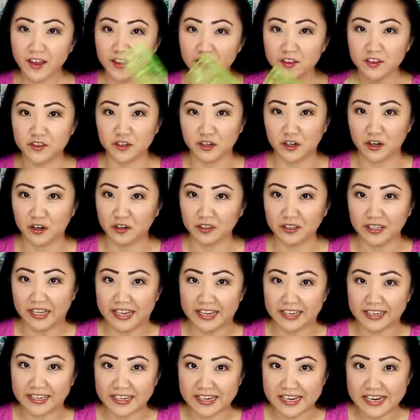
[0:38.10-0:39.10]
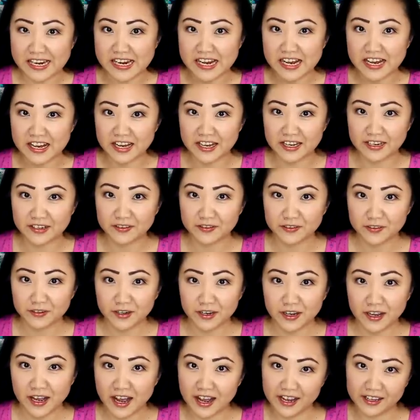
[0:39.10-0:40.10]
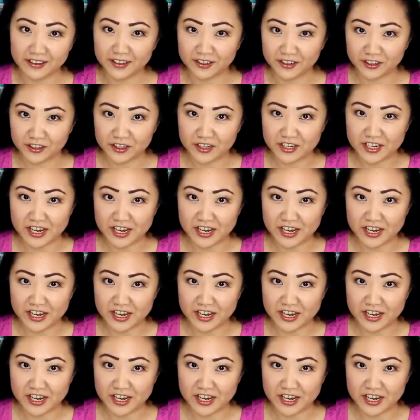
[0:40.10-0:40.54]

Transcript: They're like neon highlighter